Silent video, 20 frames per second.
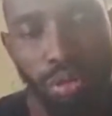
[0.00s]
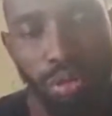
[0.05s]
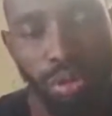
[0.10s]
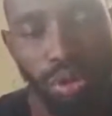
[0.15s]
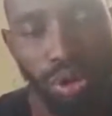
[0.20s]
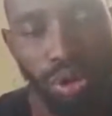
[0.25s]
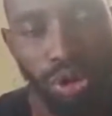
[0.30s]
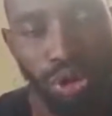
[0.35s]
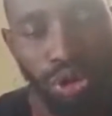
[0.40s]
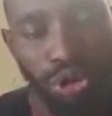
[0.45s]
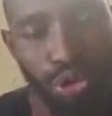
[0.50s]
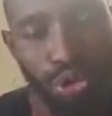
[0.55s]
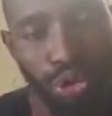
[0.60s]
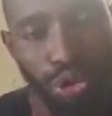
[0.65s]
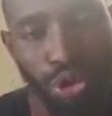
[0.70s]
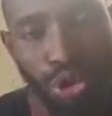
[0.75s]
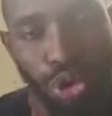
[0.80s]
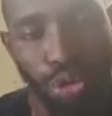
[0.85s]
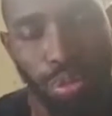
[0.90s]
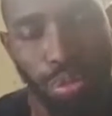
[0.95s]
Police to
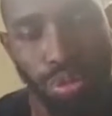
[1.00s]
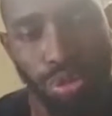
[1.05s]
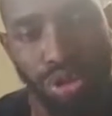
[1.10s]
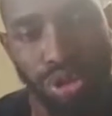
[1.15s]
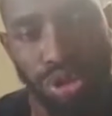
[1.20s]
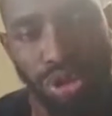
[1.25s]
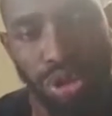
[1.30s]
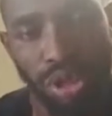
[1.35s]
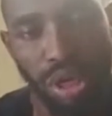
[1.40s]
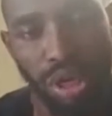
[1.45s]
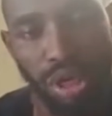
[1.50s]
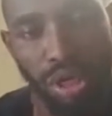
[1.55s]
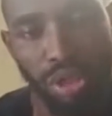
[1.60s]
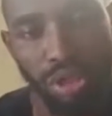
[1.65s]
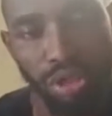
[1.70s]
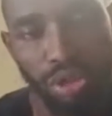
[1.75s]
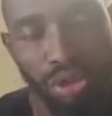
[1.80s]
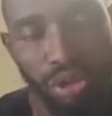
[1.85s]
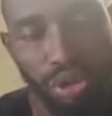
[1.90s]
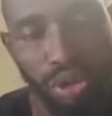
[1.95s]
stop putting eye
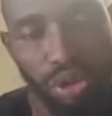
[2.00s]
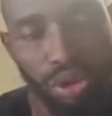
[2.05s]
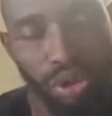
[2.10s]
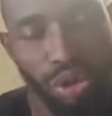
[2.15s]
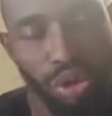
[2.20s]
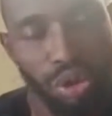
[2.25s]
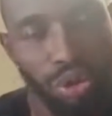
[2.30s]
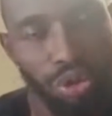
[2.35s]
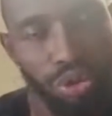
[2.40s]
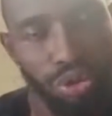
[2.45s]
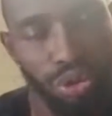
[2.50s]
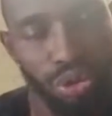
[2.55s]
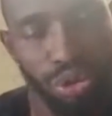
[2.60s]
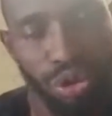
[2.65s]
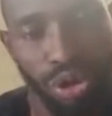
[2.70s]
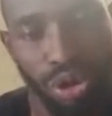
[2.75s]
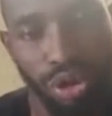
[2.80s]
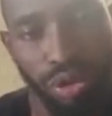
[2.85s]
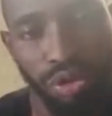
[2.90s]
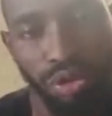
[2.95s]

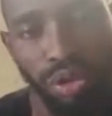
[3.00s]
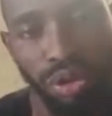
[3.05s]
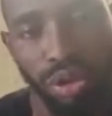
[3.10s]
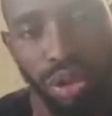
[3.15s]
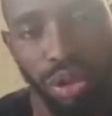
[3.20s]
to them,